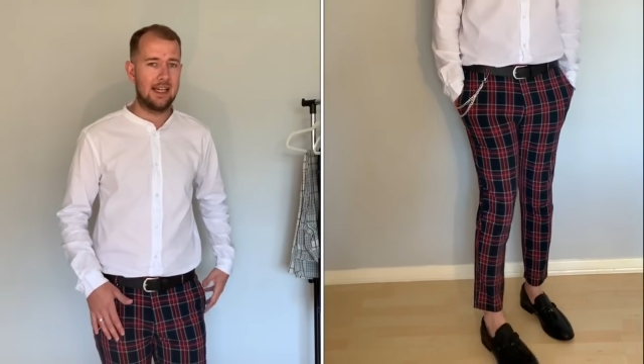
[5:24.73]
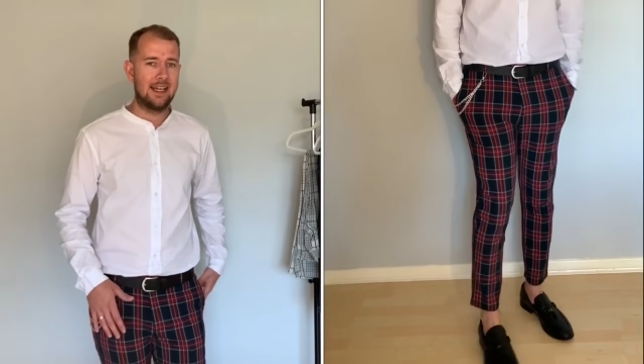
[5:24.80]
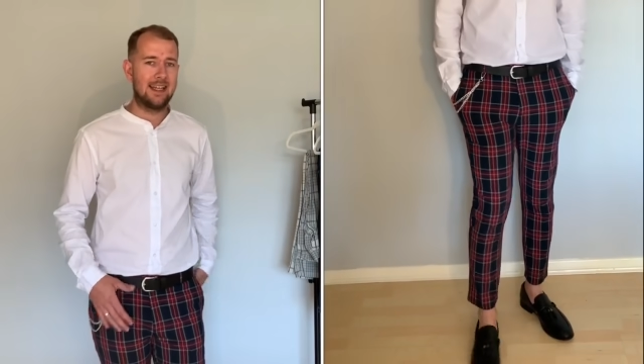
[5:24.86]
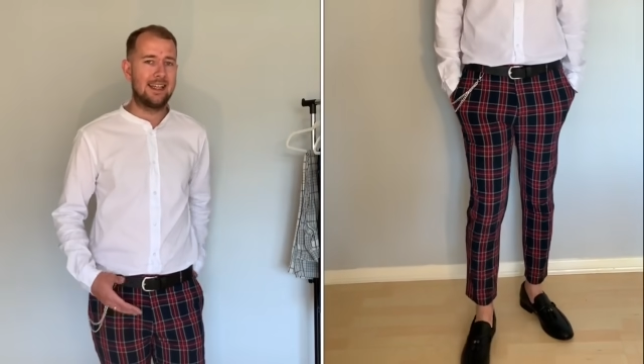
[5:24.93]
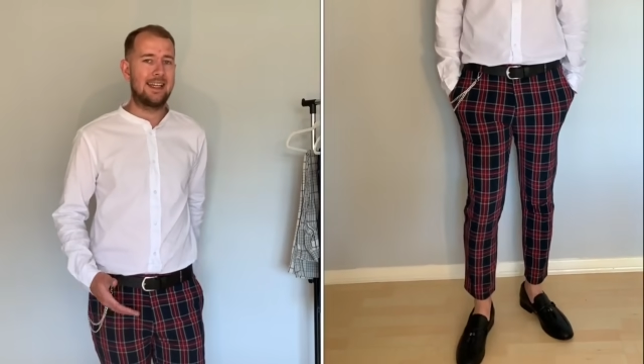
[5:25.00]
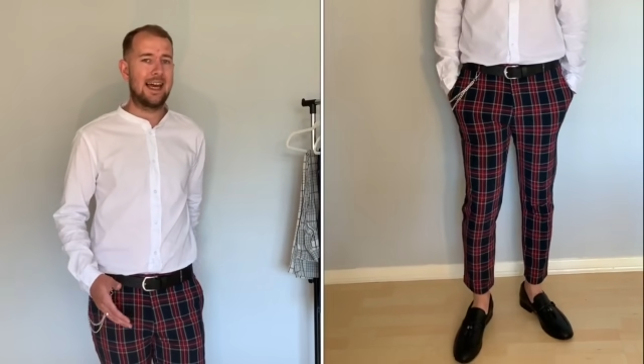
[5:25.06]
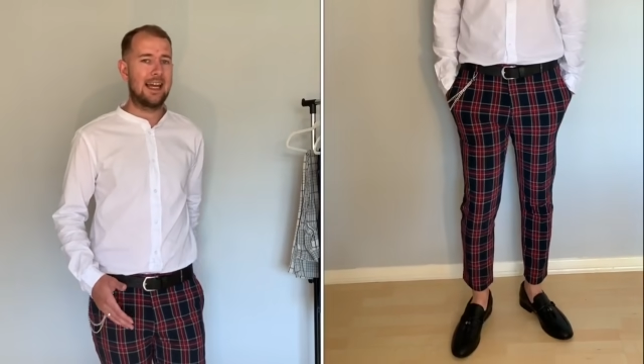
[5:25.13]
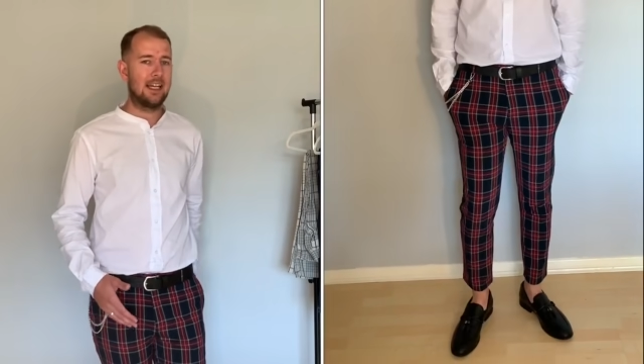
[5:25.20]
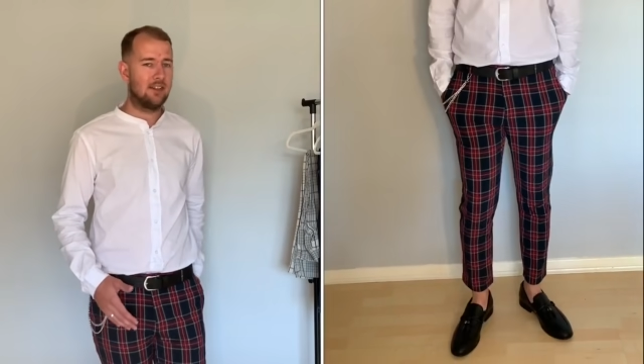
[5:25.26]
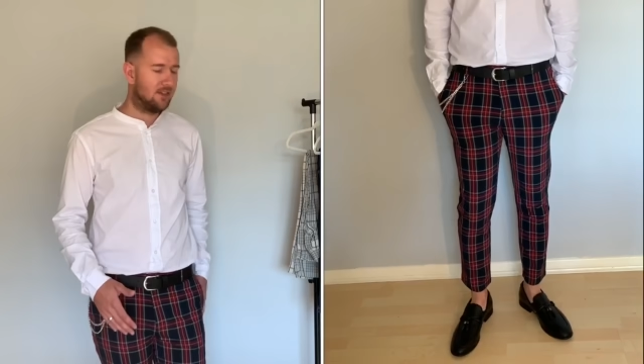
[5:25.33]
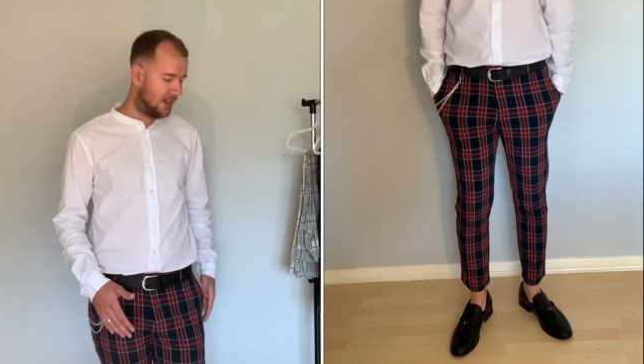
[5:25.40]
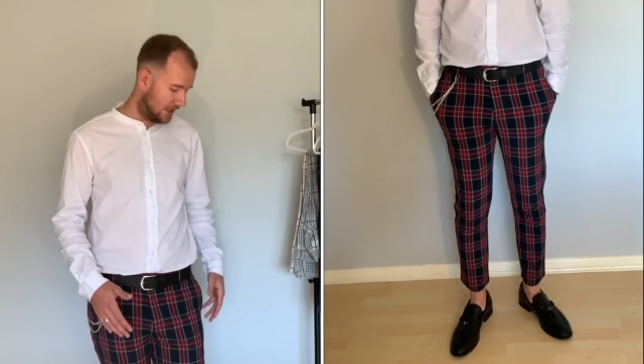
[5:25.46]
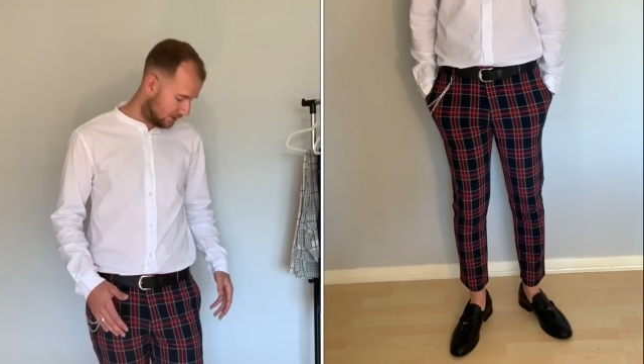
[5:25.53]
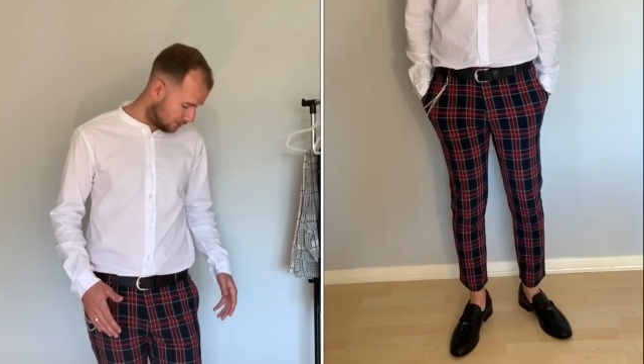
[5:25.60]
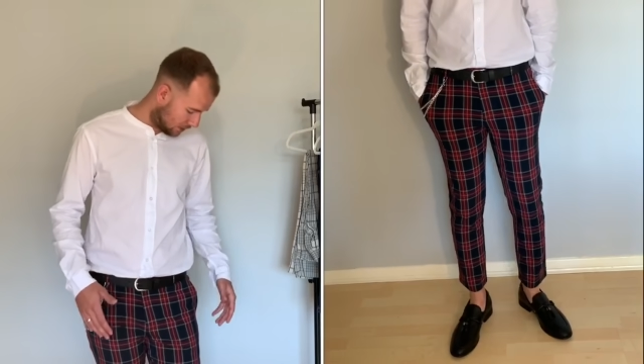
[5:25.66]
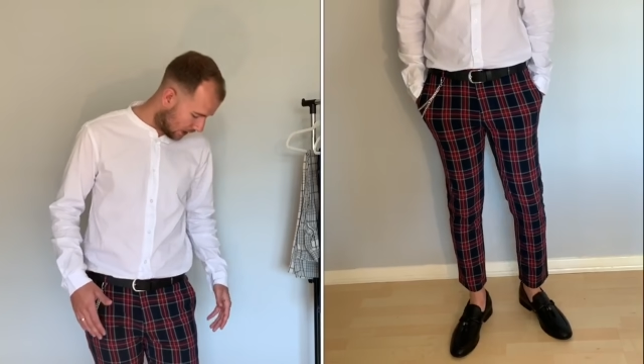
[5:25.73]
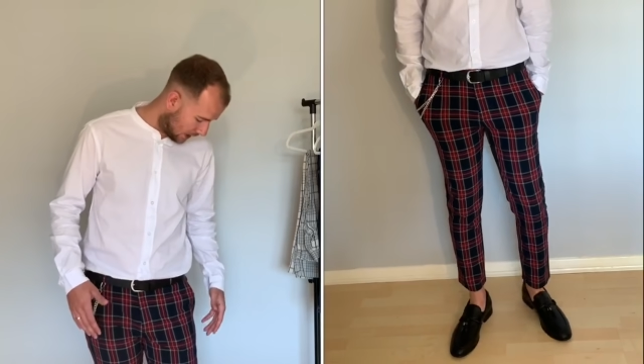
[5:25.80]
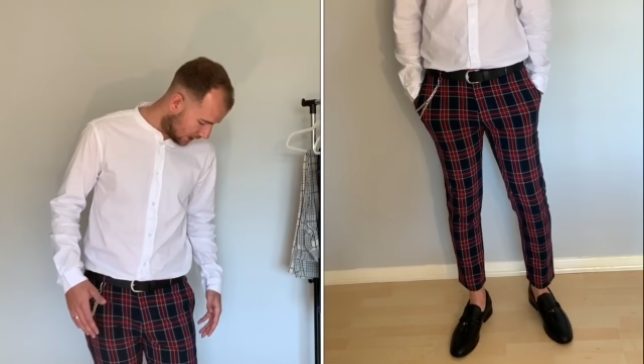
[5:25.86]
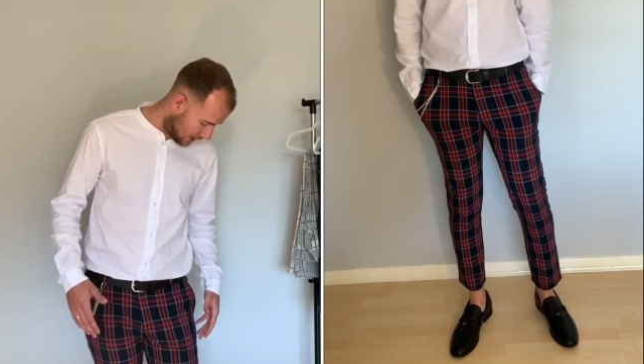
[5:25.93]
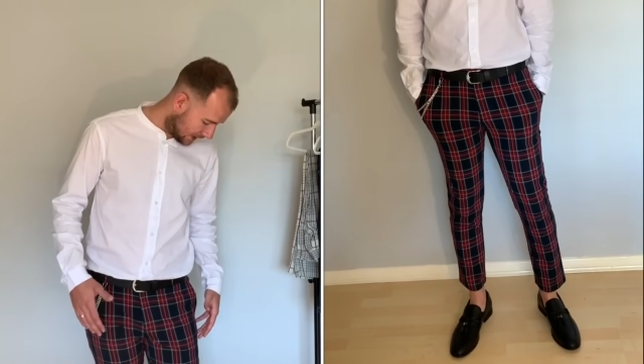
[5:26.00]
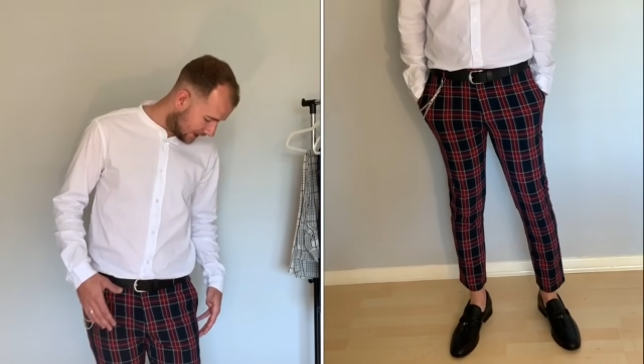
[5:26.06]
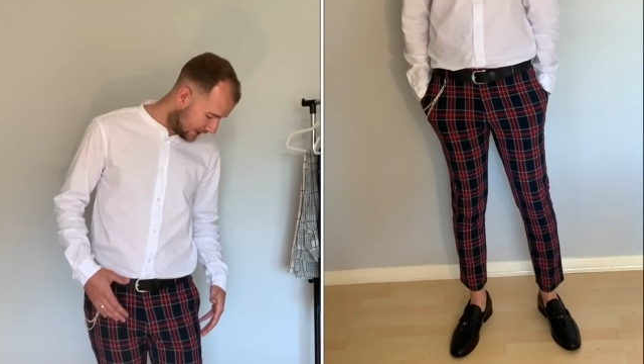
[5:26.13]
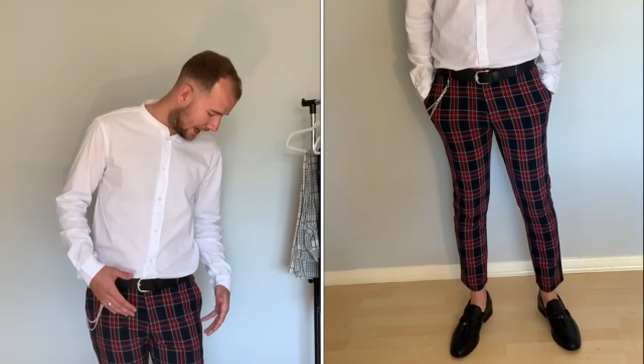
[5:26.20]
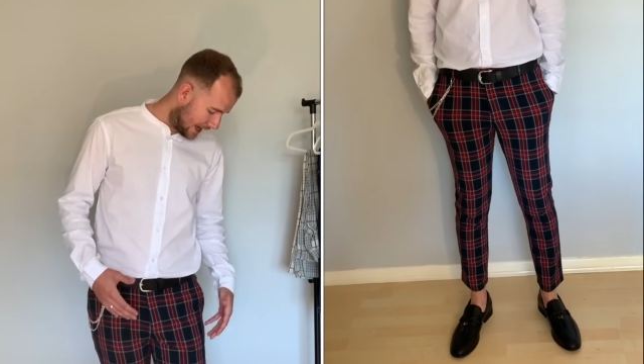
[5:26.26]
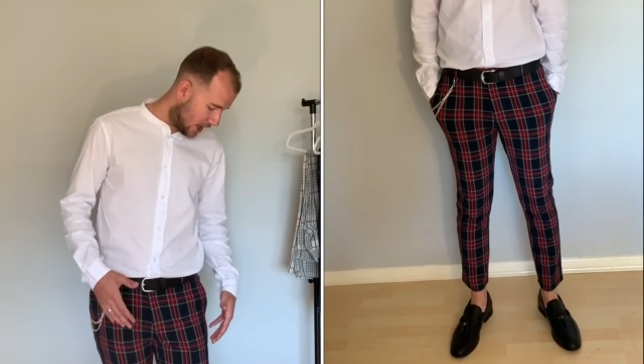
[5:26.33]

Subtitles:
navy, but they